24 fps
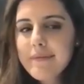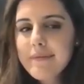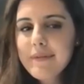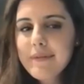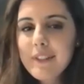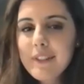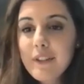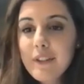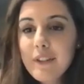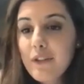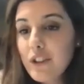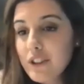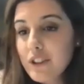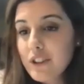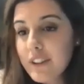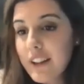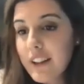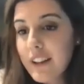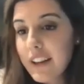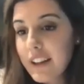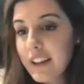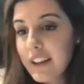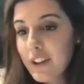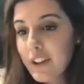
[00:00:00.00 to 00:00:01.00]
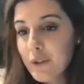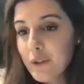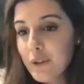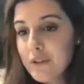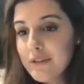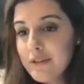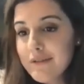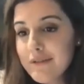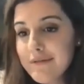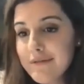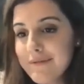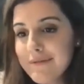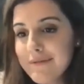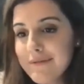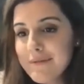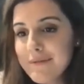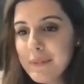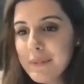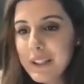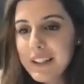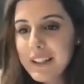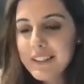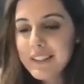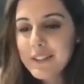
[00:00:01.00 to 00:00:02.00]
First, thank you,
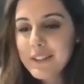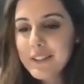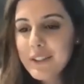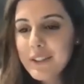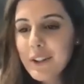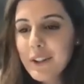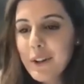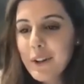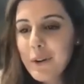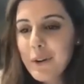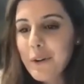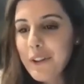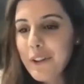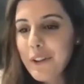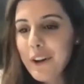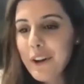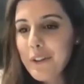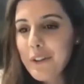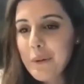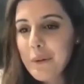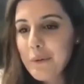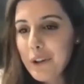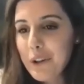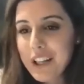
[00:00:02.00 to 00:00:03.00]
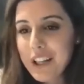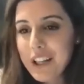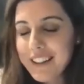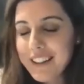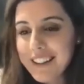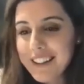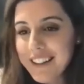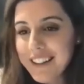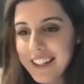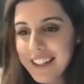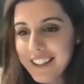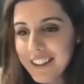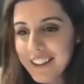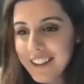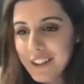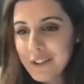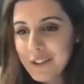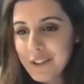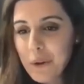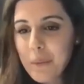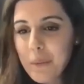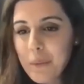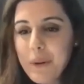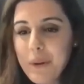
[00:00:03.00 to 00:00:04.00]
because without them, we can't tell anything to
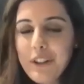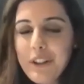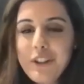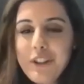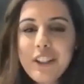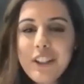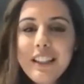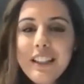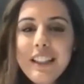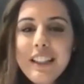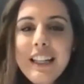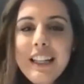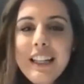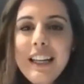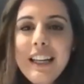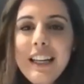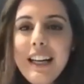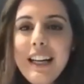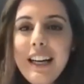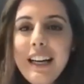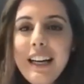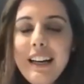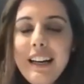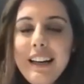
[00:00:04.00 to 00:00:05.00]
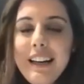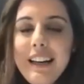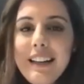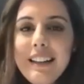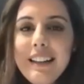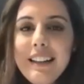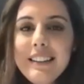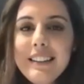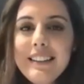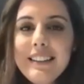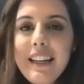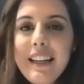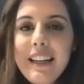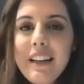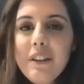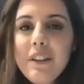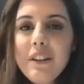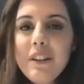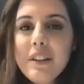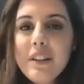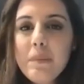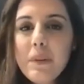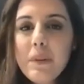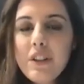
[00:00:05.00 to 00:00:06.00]
the patient. Second,
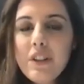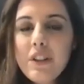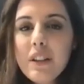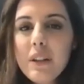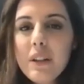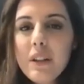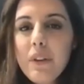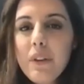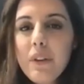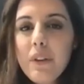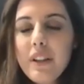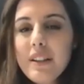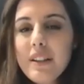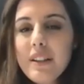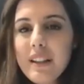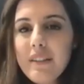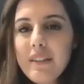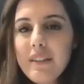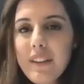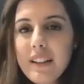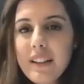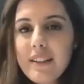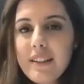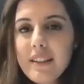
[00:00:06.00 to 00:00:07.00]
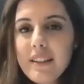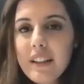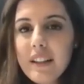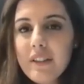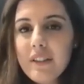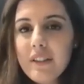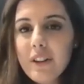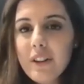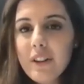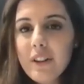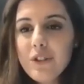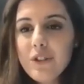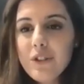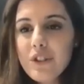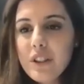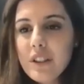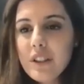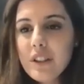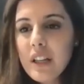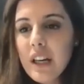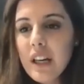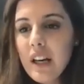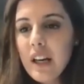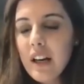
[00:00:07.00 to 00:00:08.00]
especially with these advanced technologies,
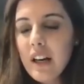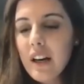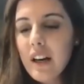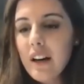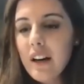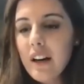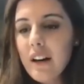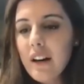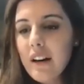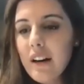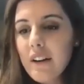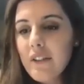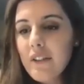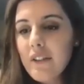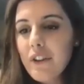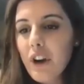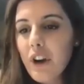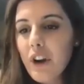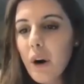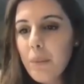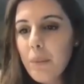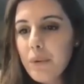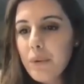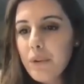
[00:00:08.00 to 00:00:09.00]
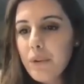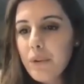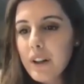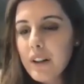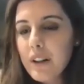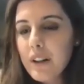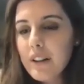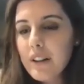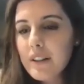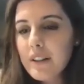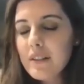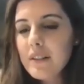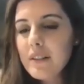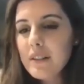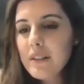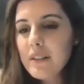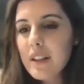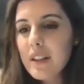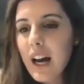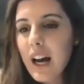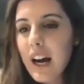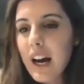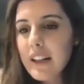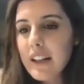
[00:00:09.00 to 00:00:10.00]
it's
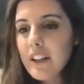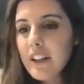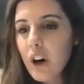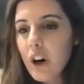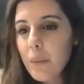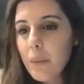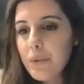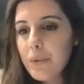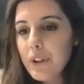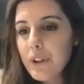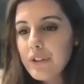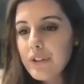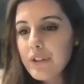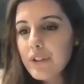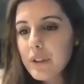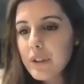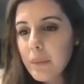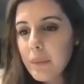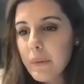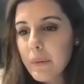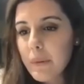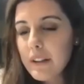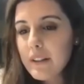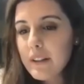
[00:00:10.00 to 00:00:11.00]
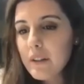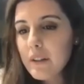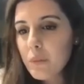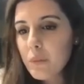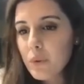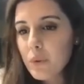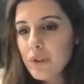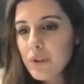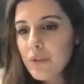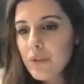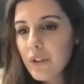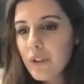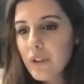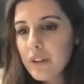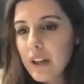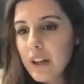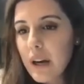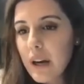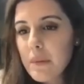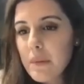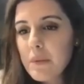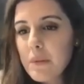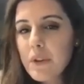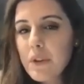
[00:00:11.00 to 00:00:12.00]
highly operator dependent most of the
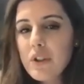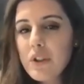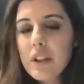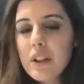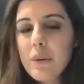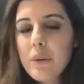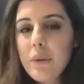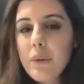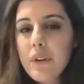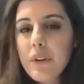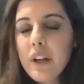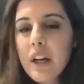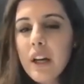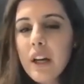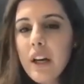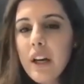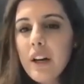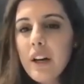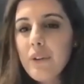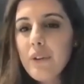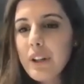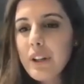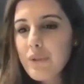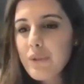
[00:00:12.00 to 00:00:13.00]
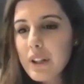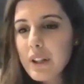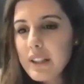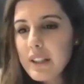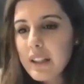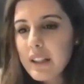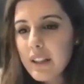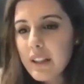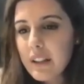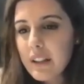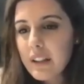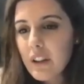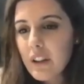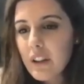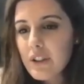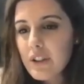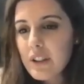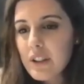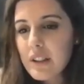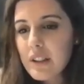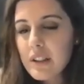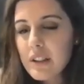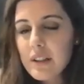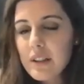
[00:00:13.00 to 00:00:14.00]
time, especially with ray tracing
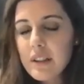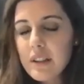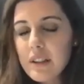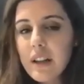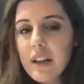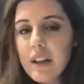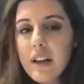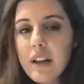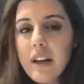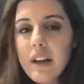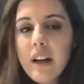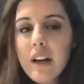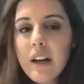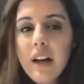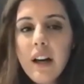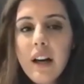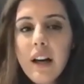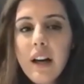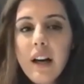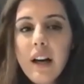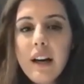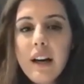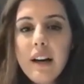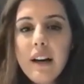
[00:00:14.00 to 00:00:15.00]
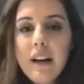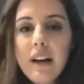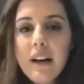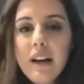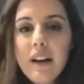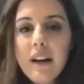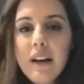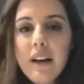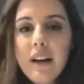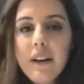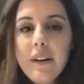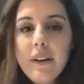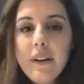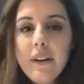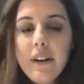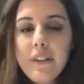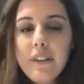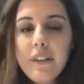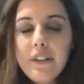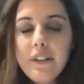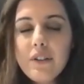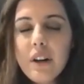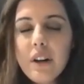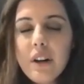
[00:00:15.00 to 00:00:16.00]
technologies and
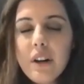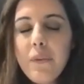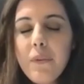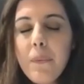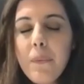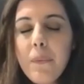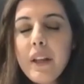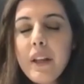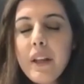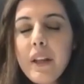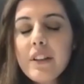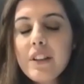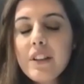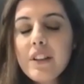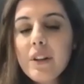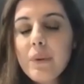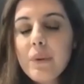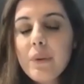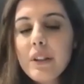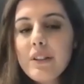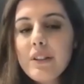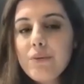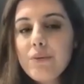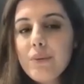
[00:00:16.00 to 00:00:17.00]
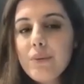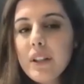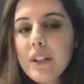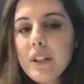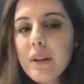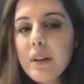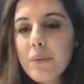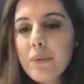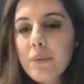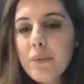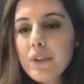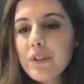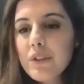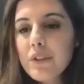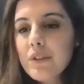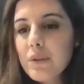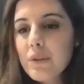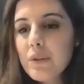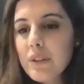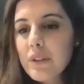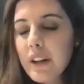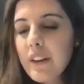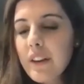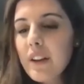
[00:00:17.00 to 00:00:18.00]
the stuff. So it's really important to
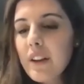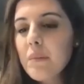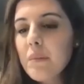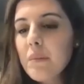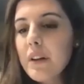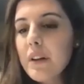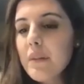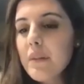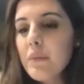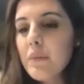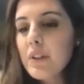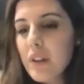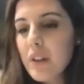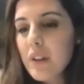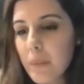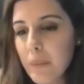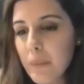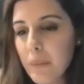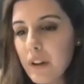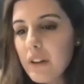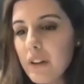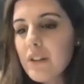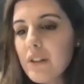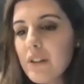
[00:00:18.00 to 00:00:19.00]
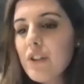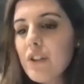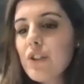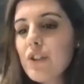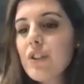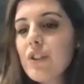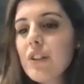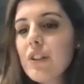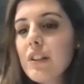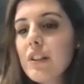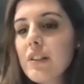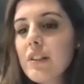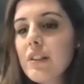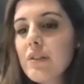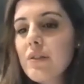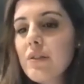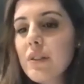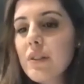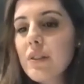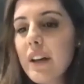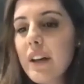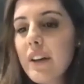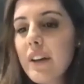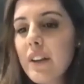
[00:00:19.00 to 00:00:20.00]
take them in mesopic conditions, to
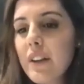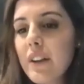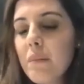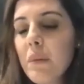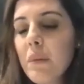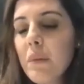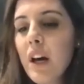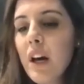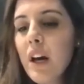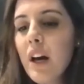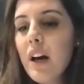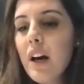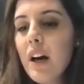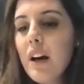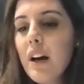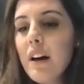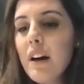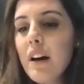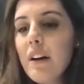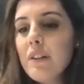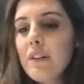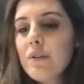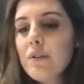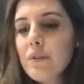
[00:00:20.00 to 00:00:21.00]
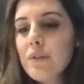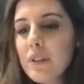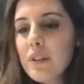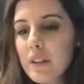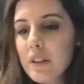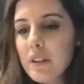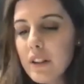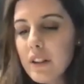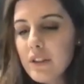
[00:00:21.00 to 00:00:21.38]
take them, to